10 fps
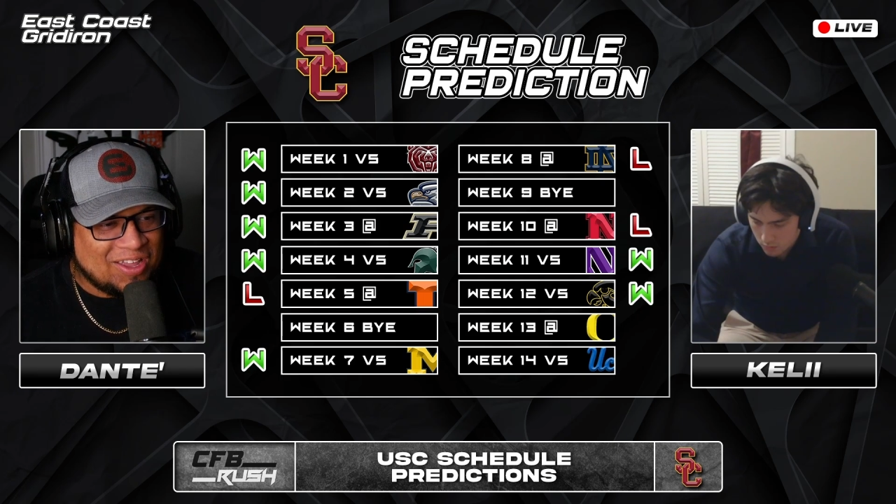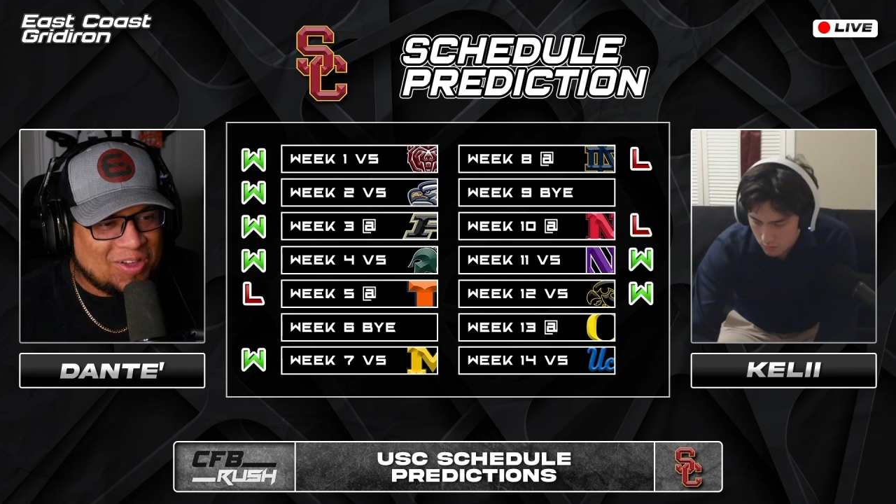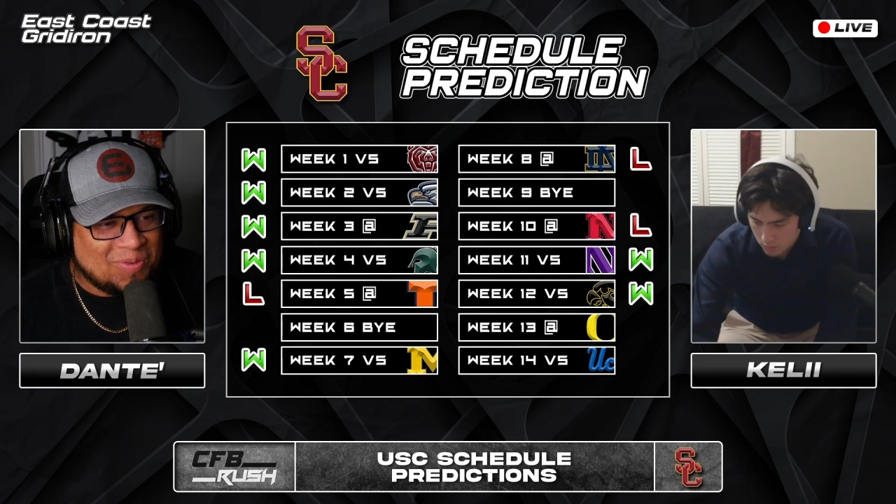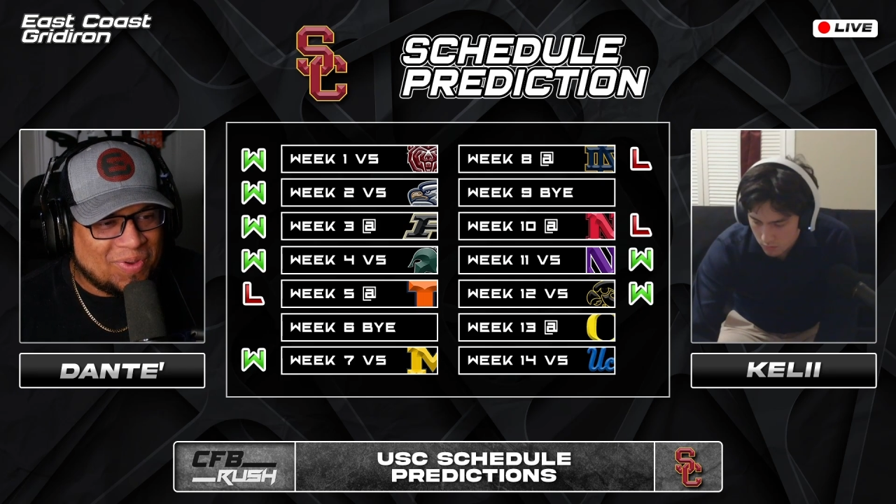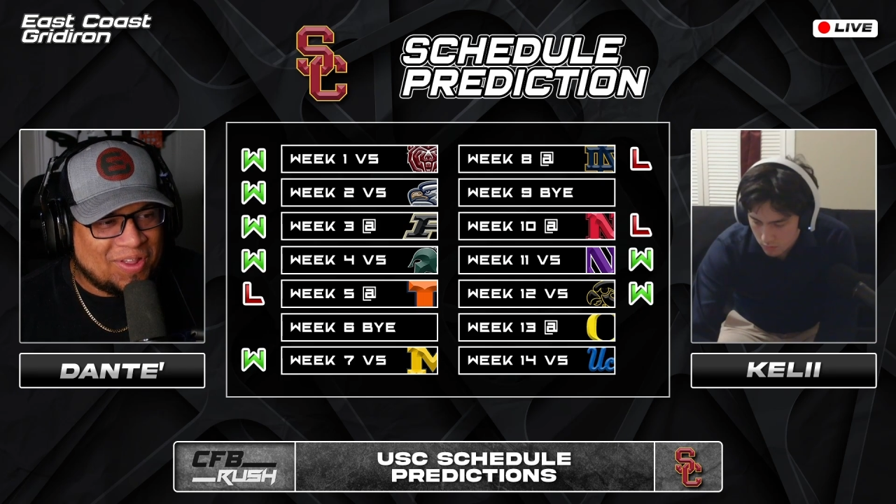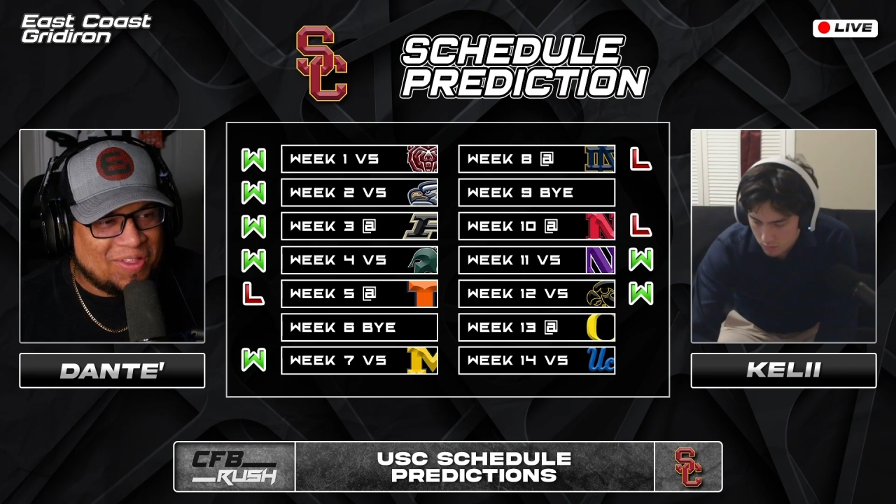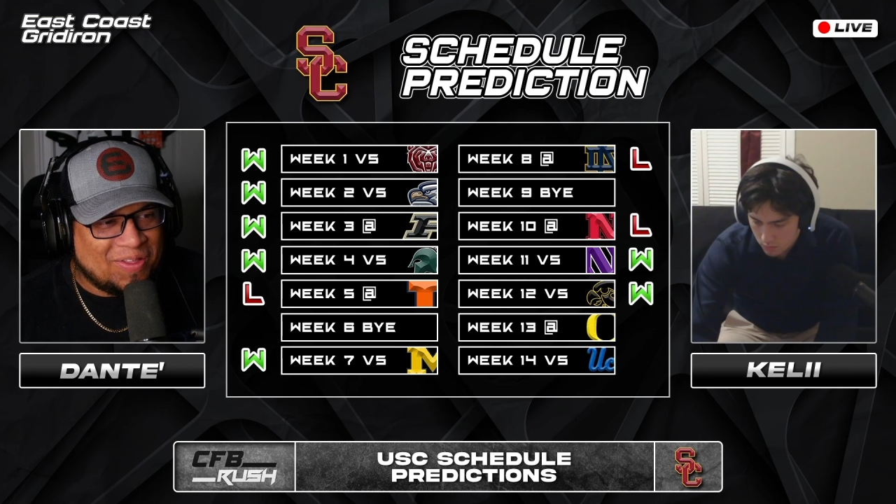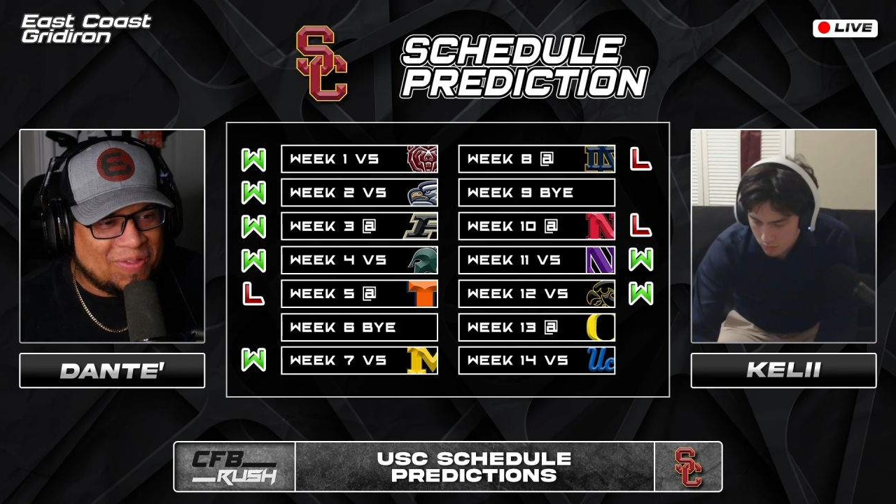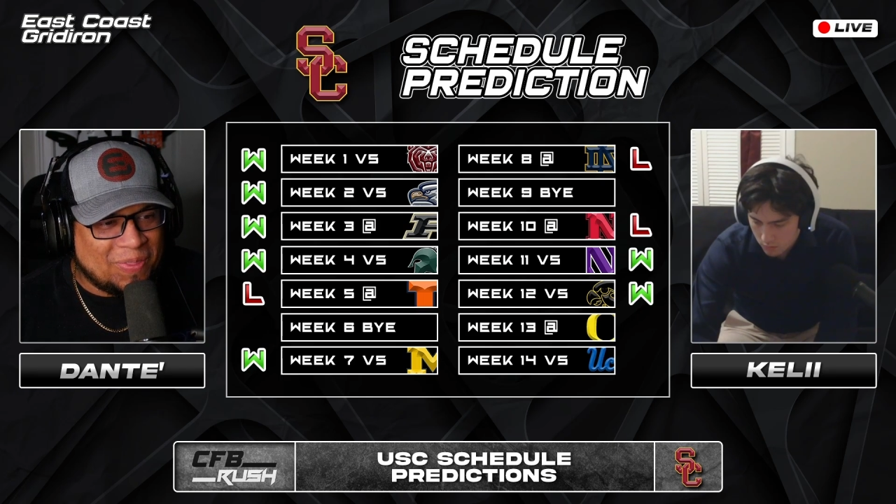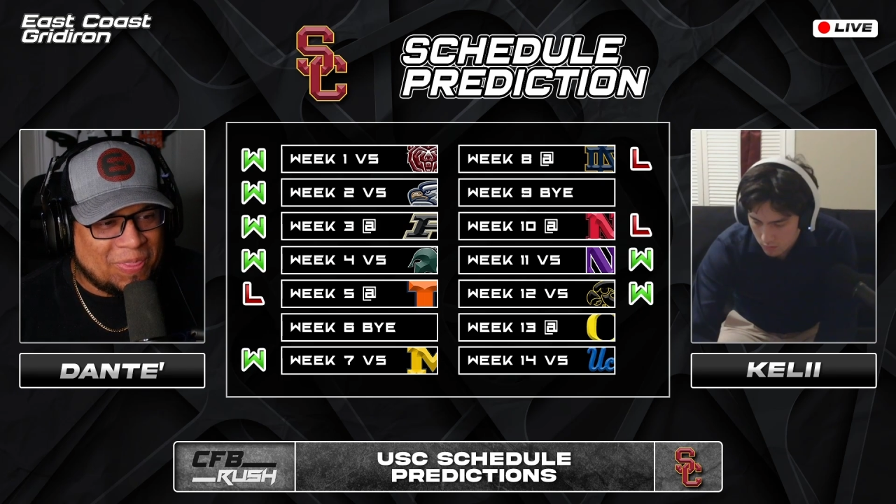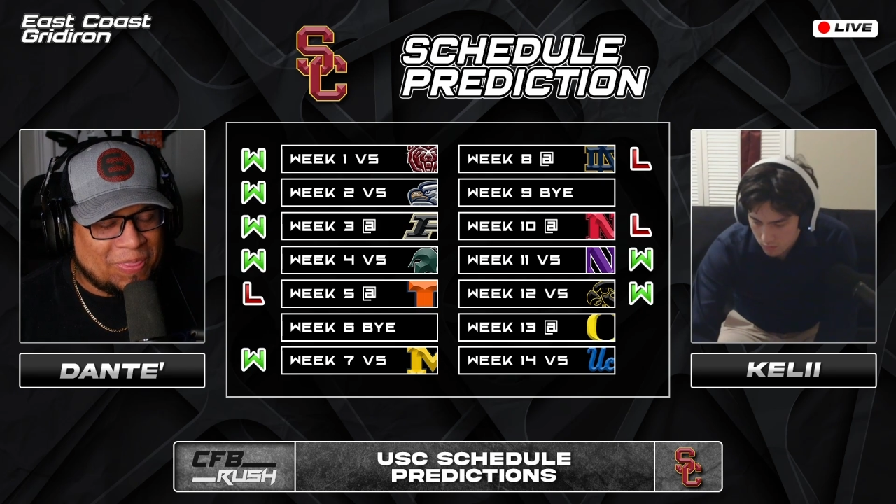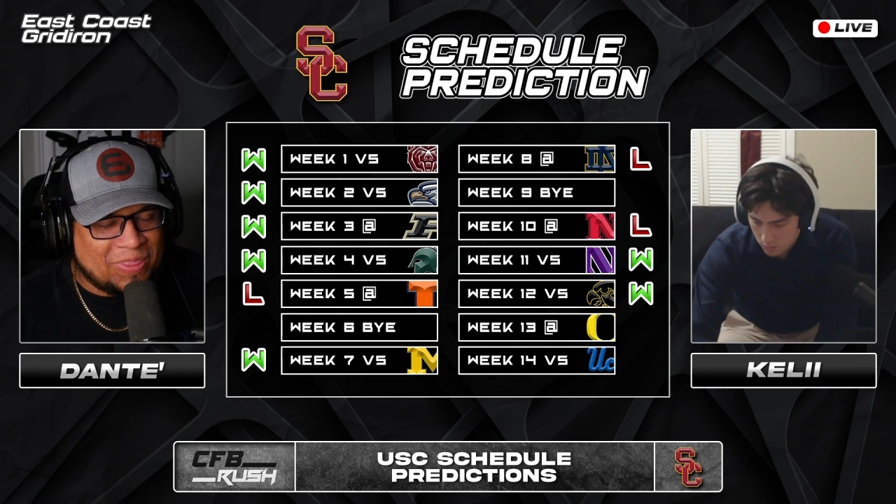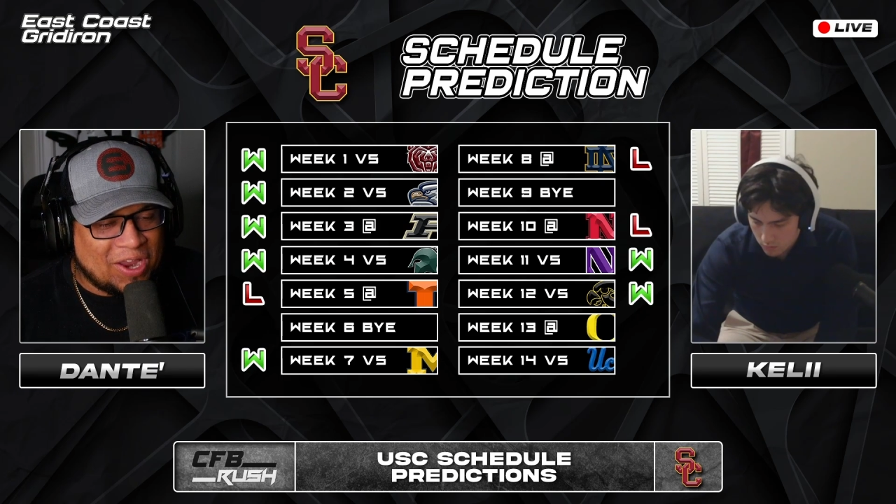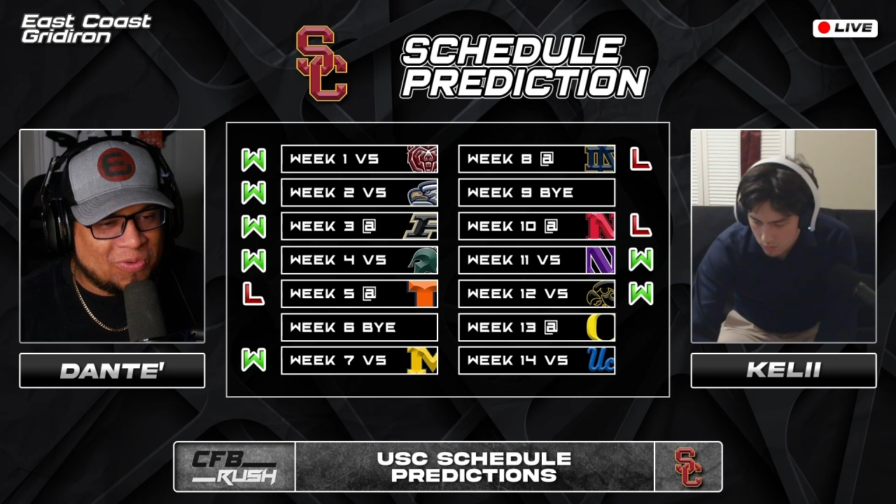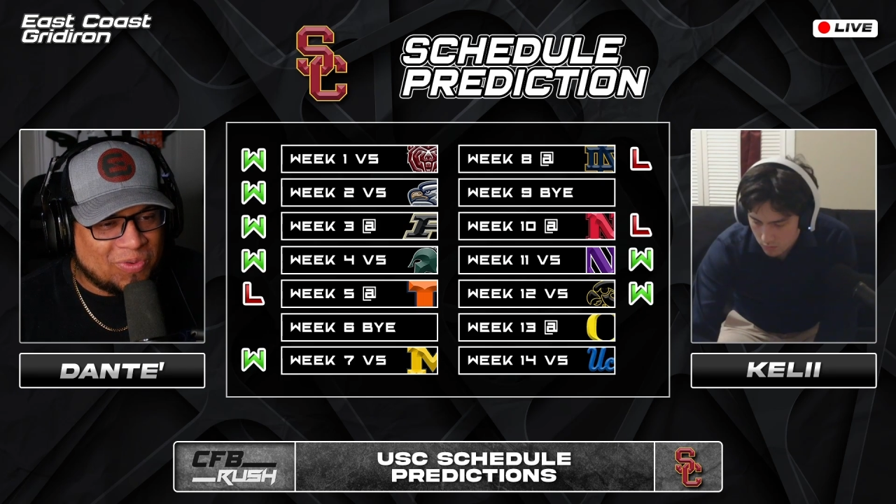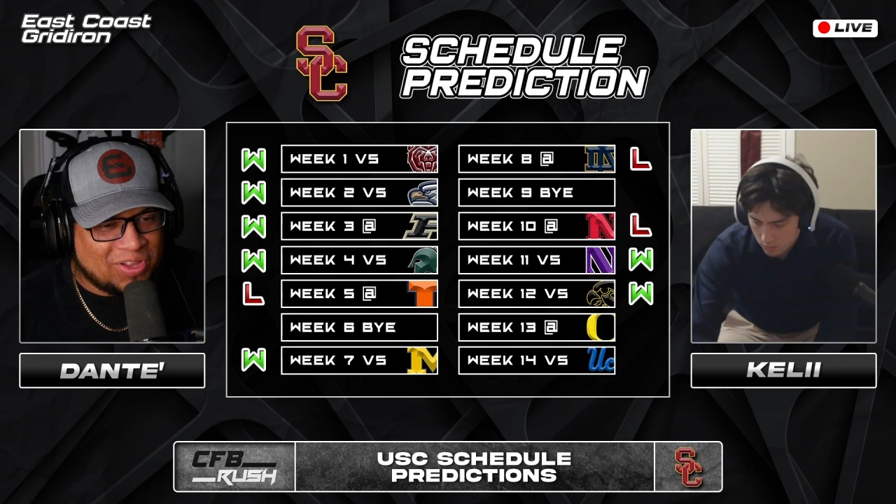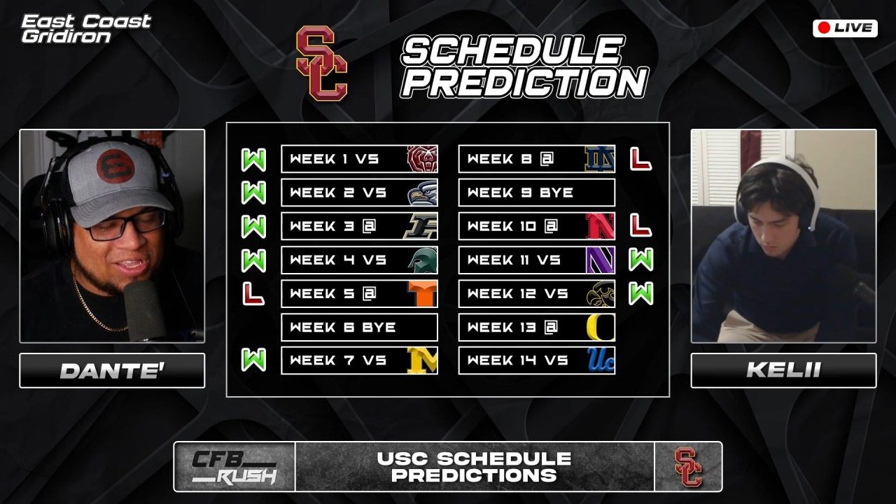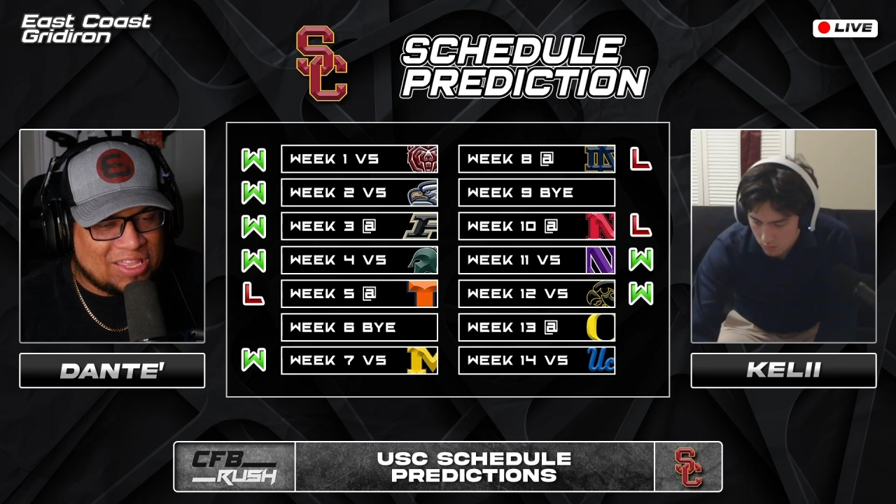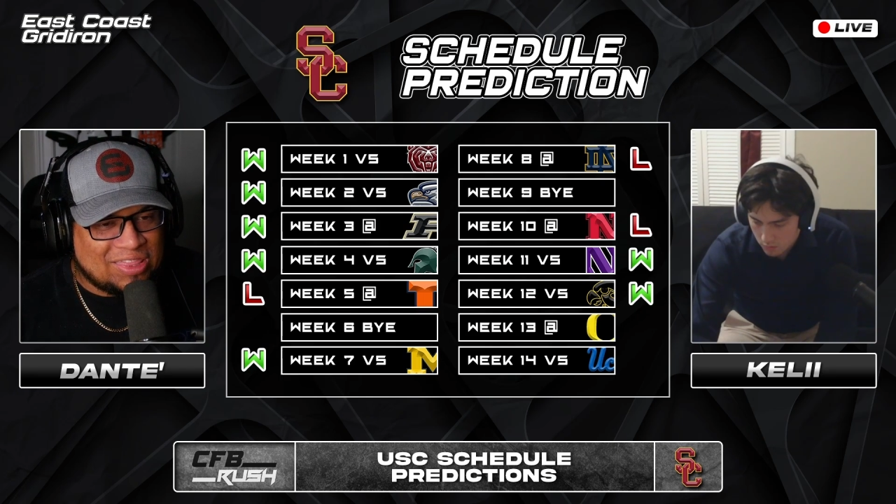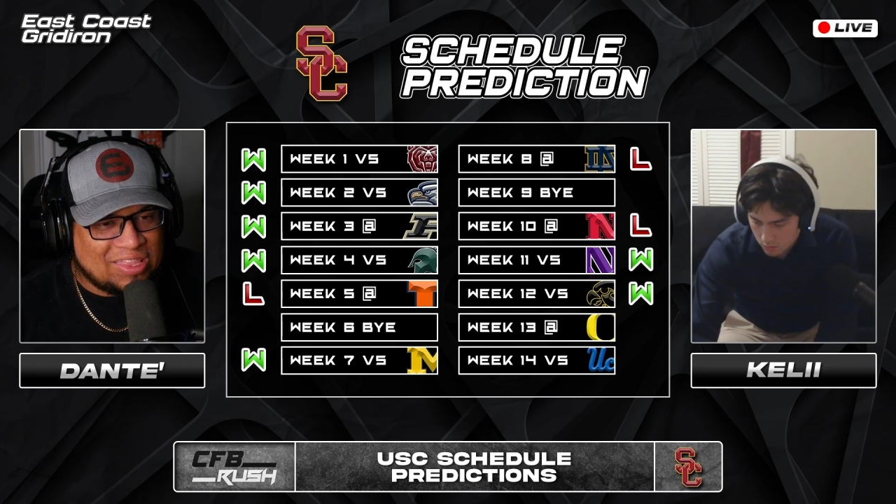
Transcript: But they're really